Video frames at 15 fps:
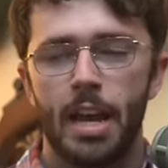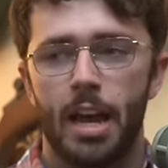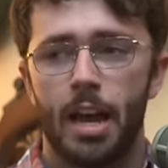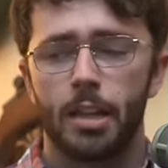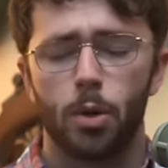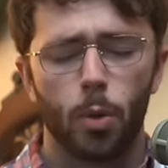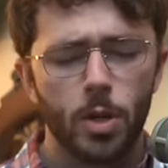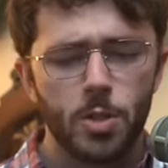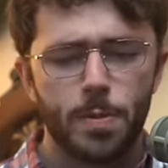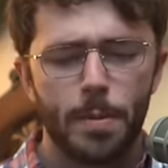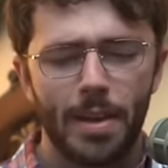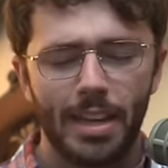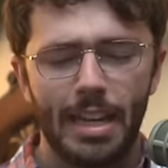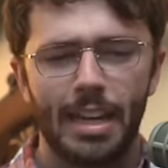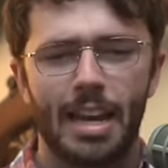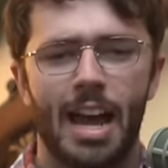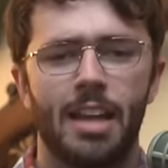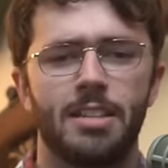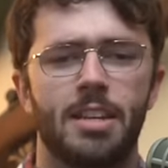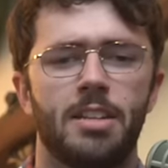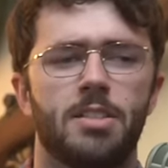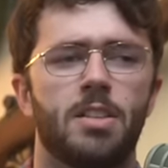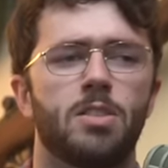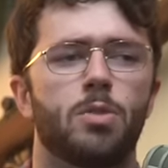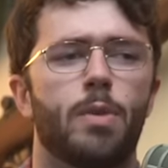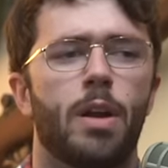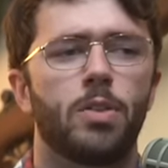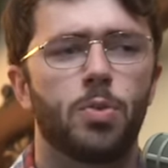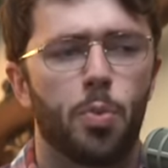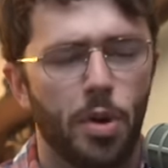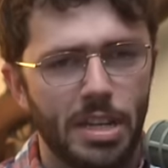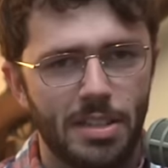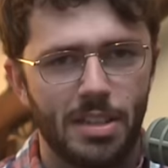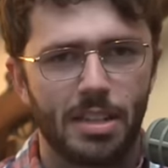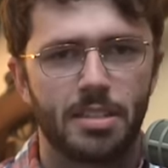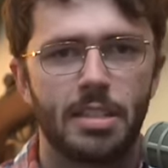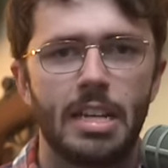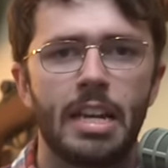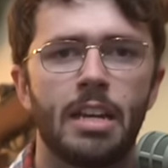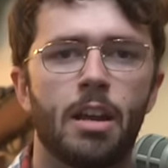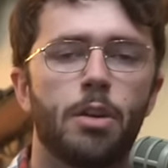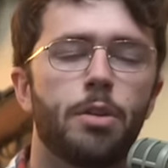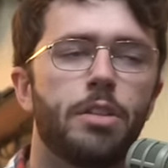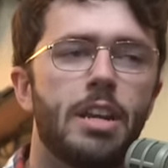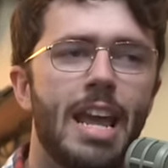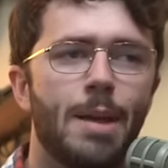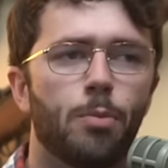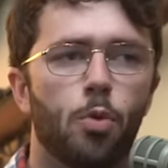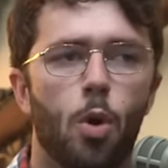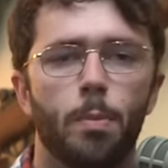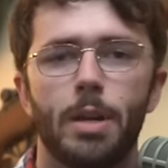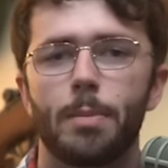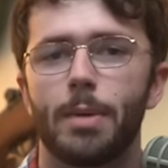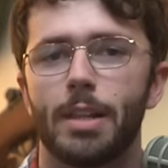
Uh, Lauren's been making contact content since around 2016 under the name Roaming